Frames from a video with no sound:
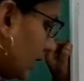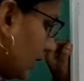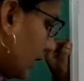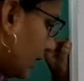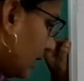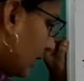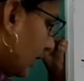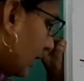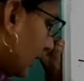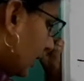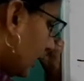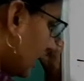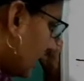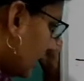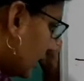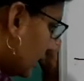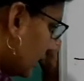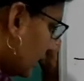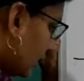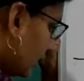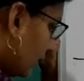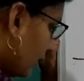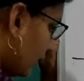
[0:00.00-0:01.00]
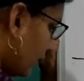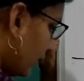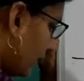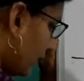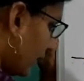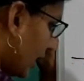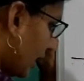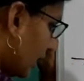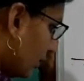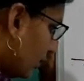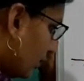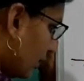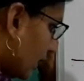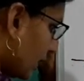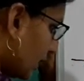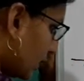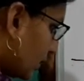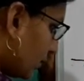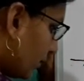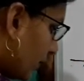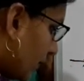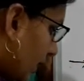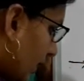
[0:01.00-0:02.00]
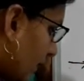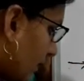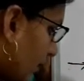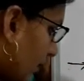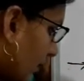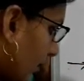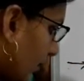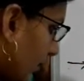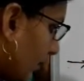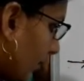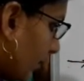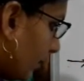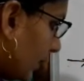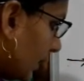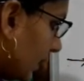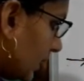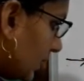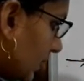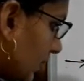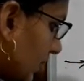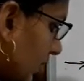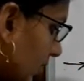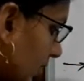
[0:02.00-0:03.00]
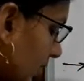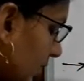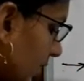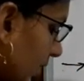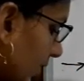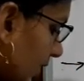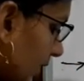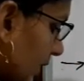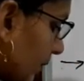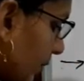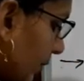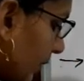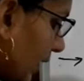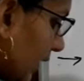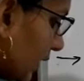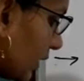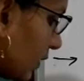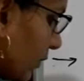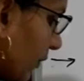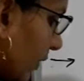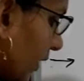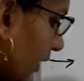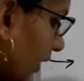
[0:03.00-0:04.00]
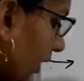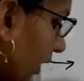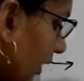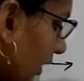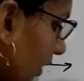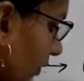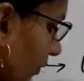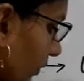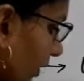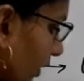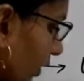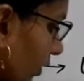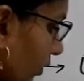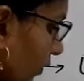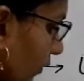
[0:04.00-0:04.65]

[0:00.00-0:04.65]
that is 5x square plus 6x plus 1 equal to